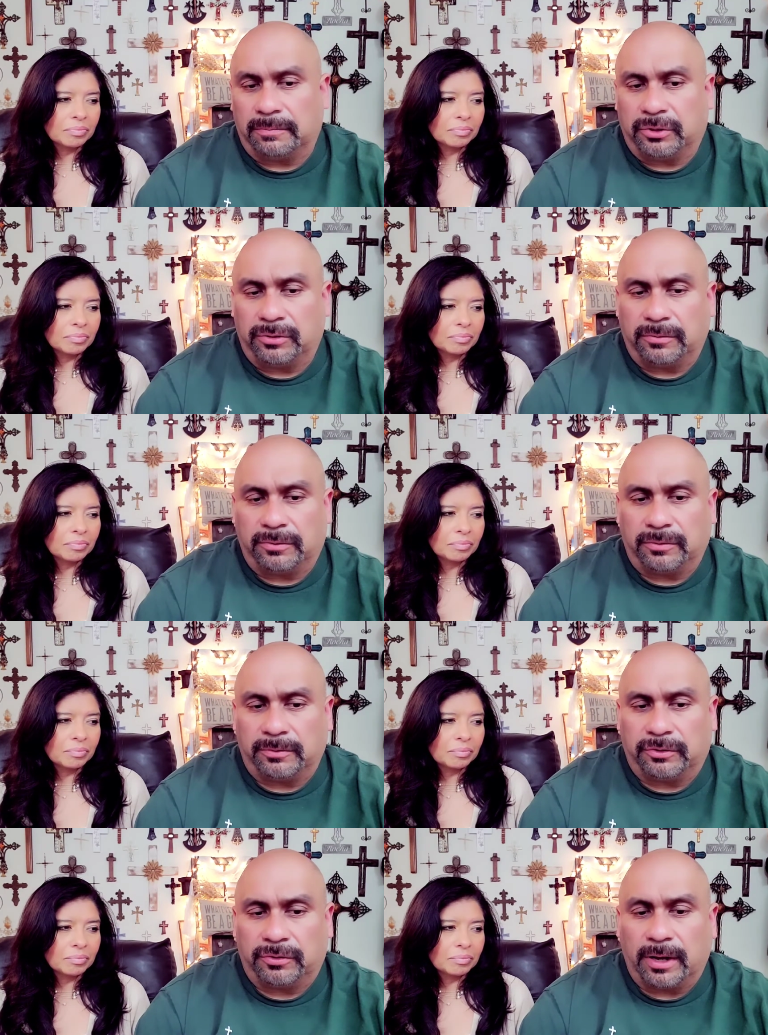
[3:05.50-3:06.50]
Speaker 1: to
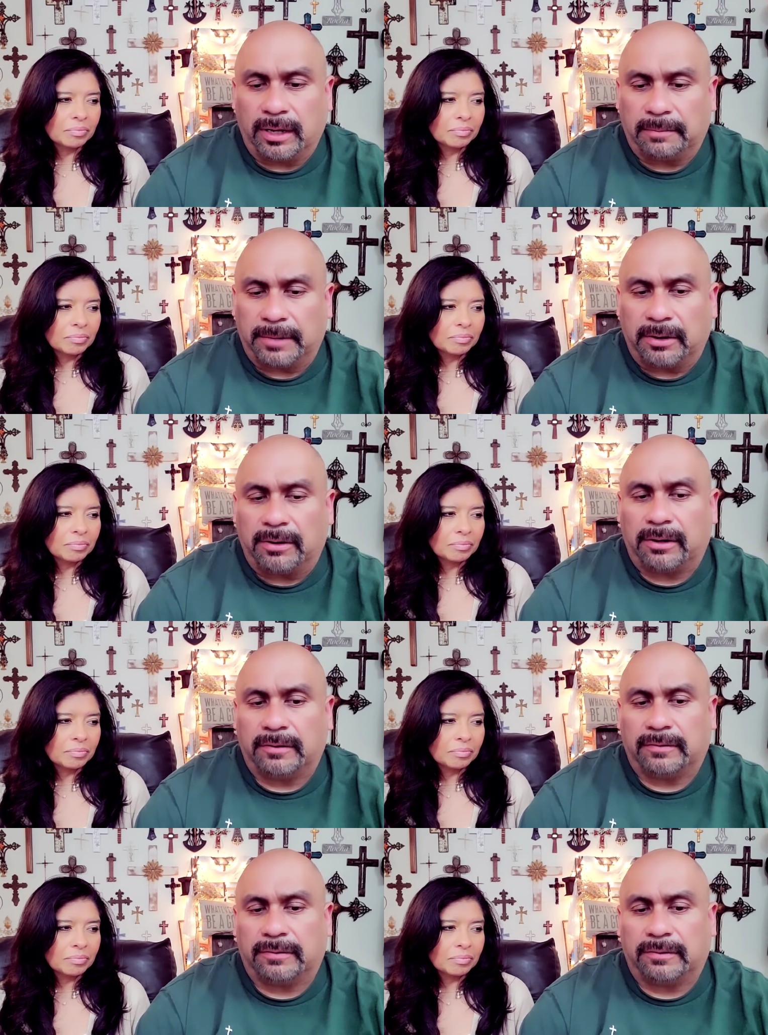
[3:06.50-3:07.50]
to try my
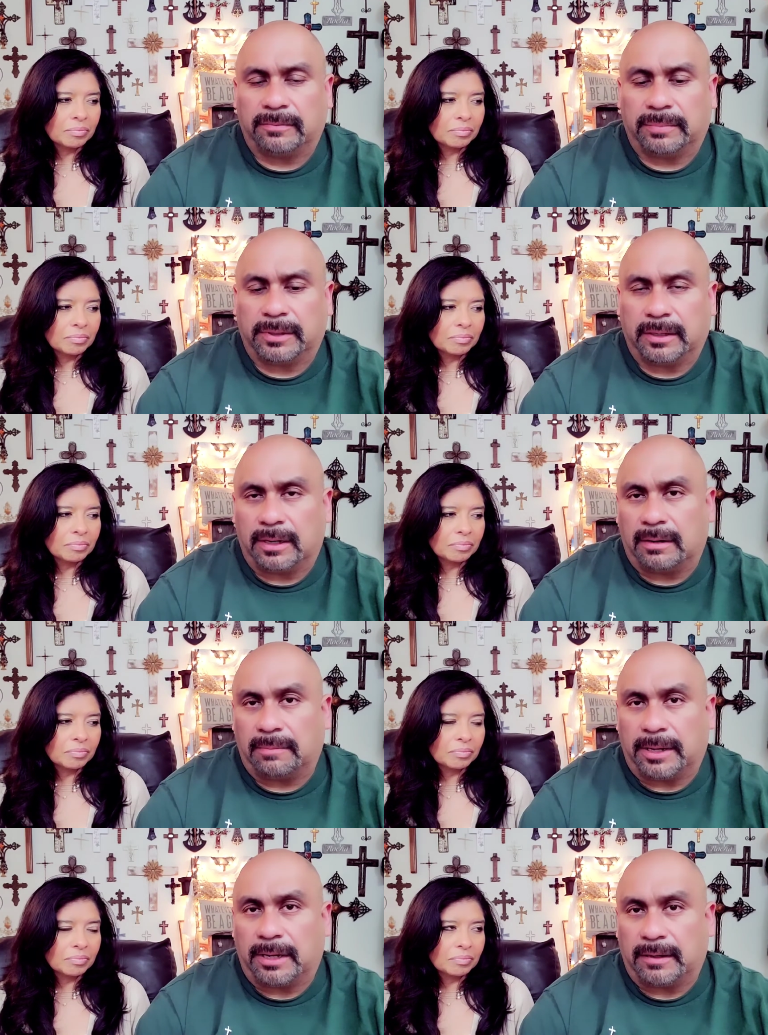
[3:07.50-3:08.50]
hardest to be
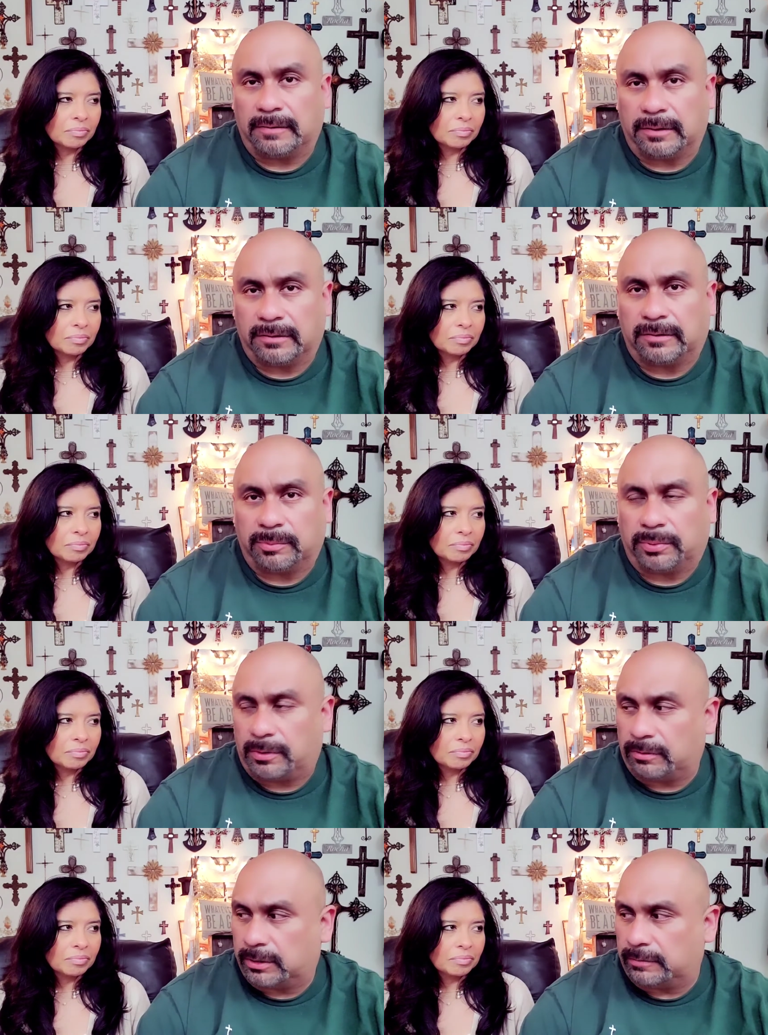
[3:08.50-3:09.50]
non-biased and just
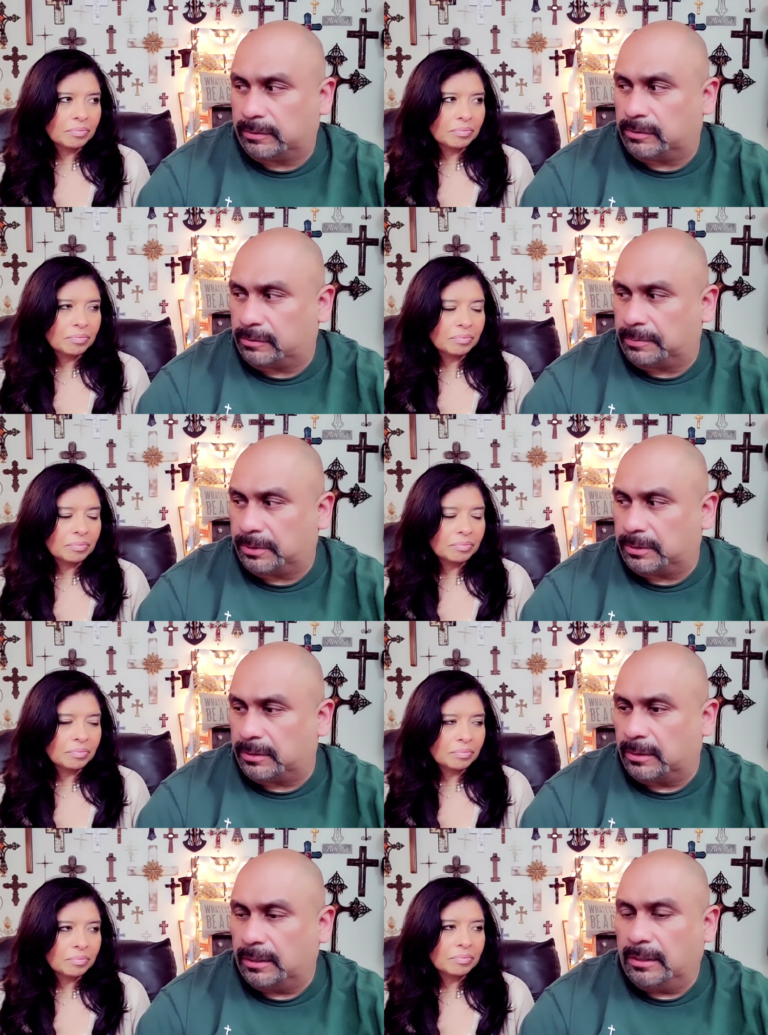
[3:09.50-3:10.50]
approach it with
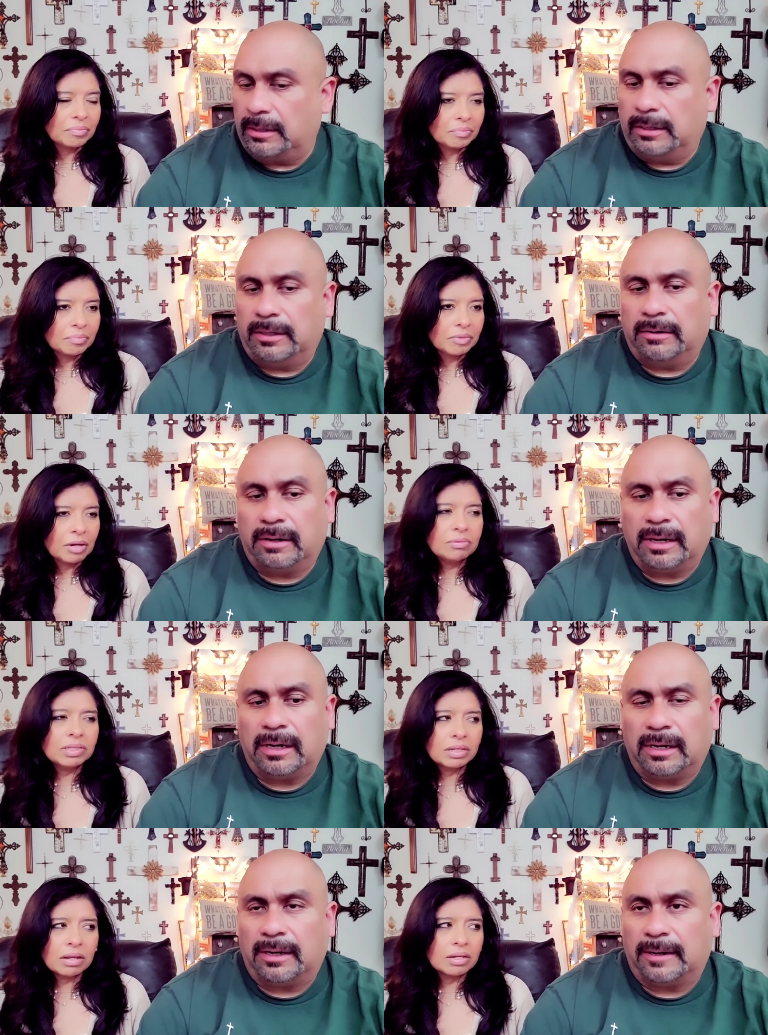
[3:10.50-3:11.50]
scripture.
Speaker 2: You know, there
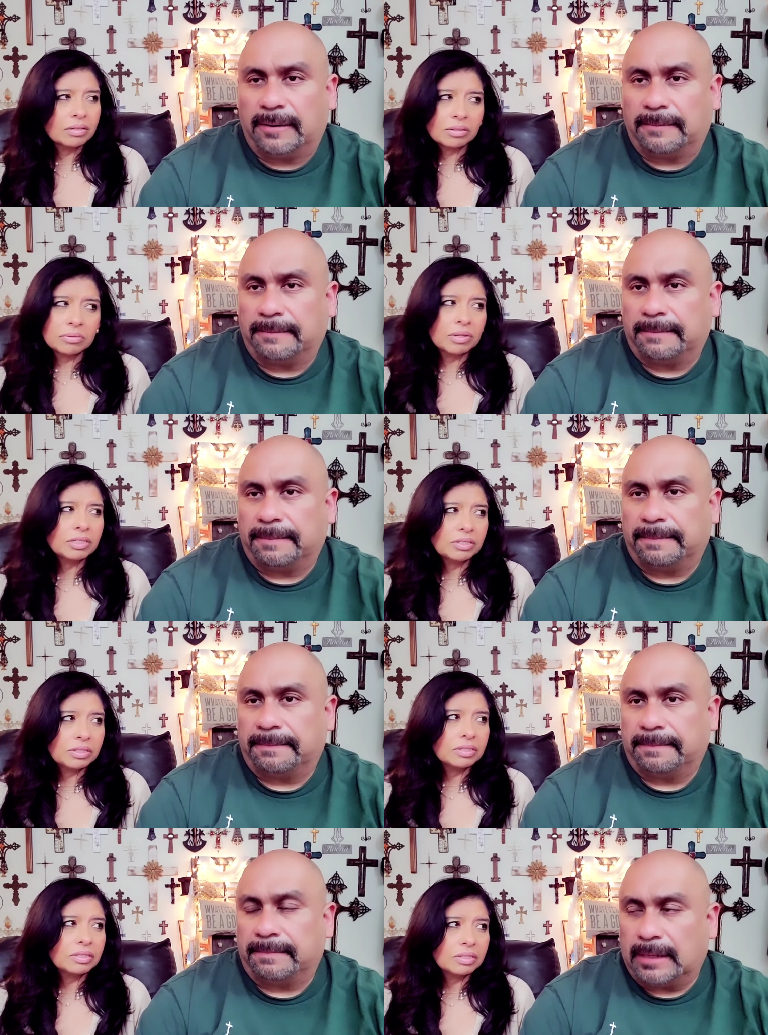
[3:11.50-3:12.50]
was a lot of good
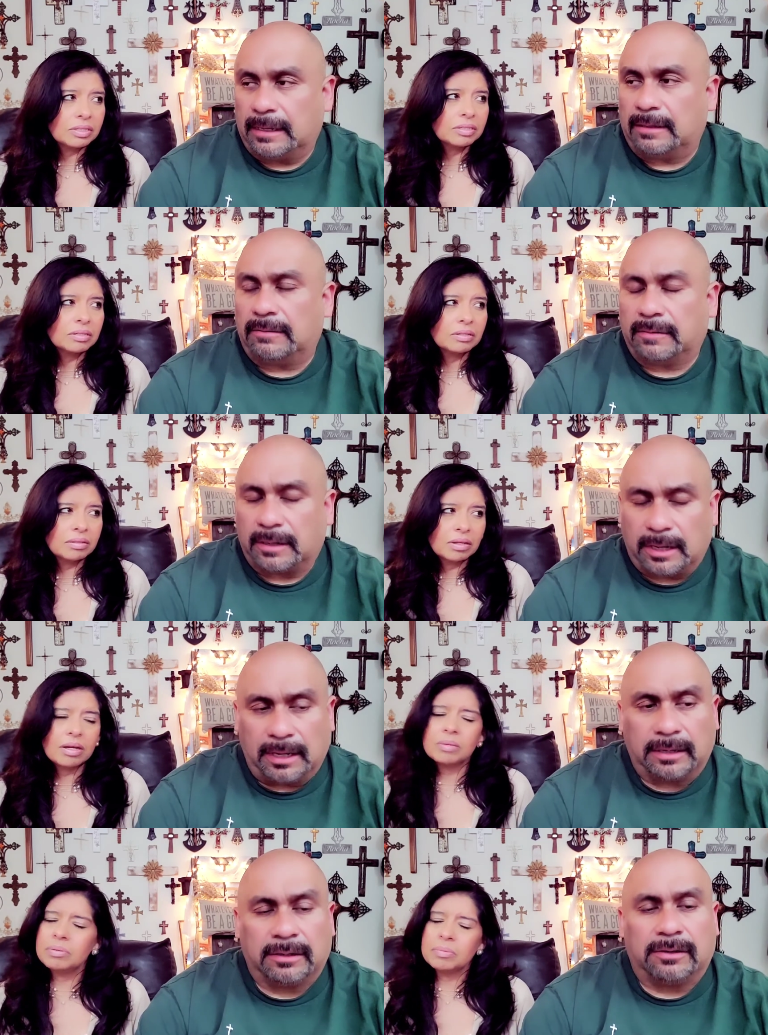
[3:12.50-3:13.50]
questions. Yeah, there was a, a
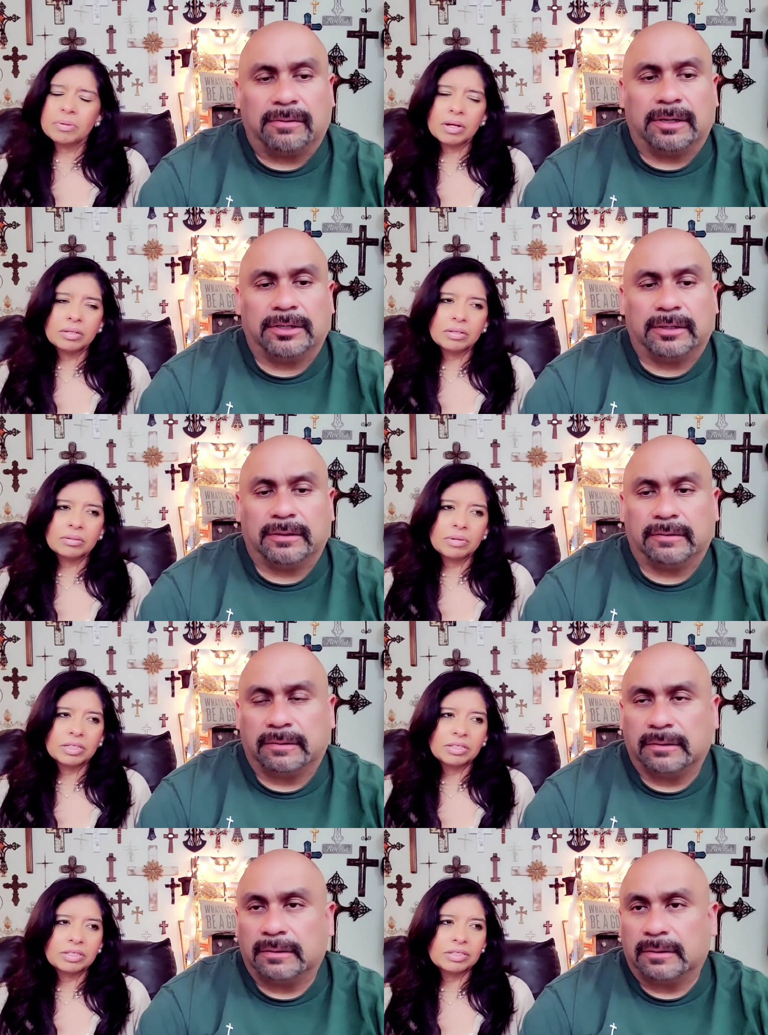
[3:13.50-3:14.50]
lot, lot of, of good questions. People had good
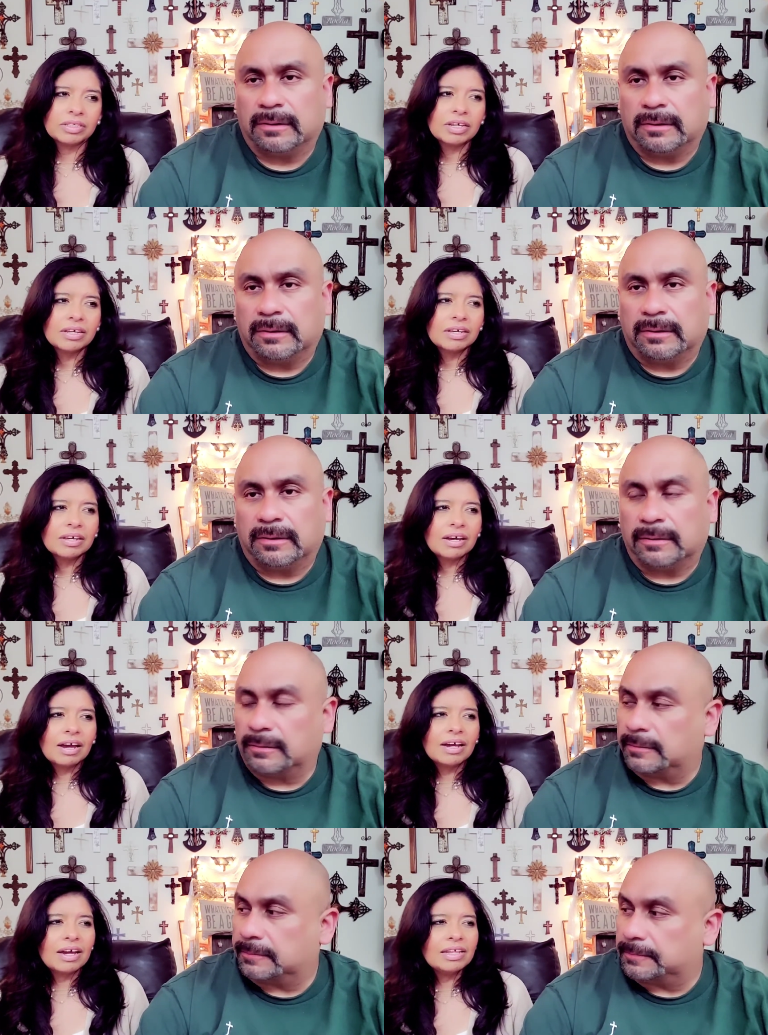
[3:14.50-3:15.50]
questions.
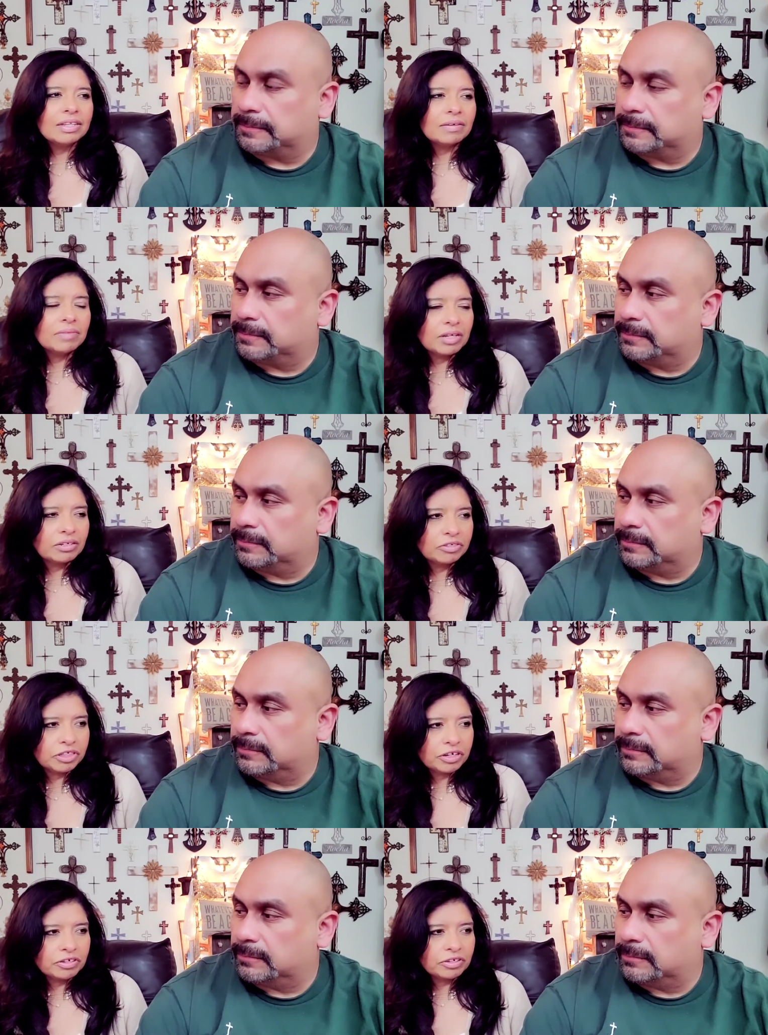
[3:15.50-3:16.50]
I, I love that you
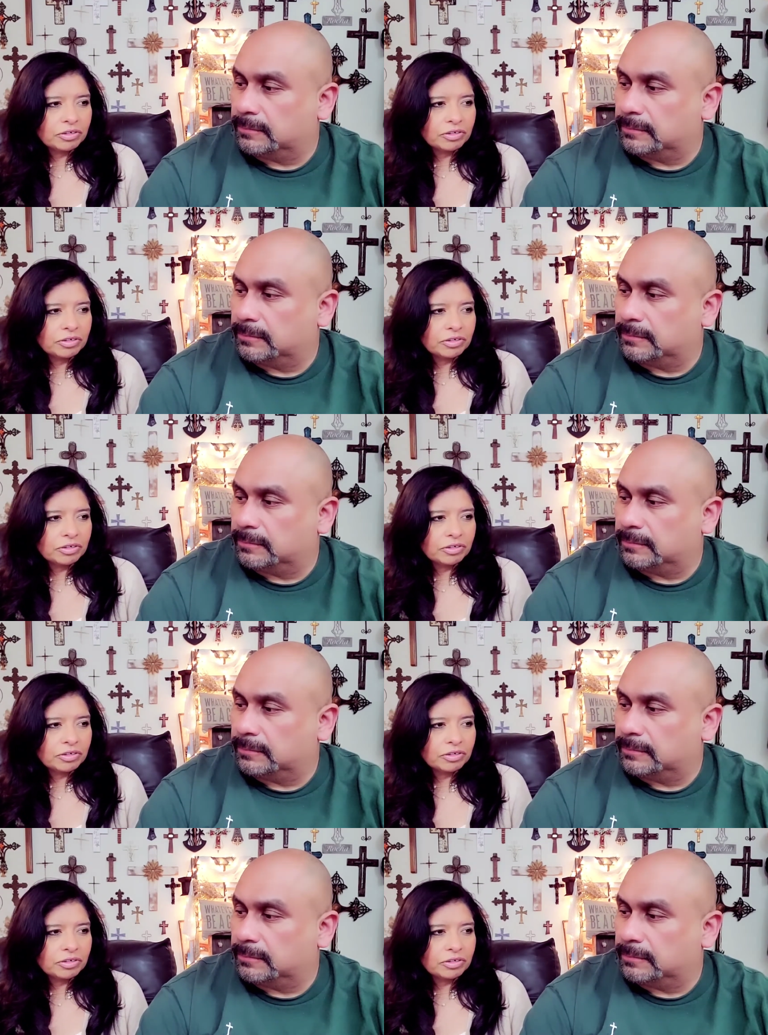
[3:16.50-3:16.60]
shared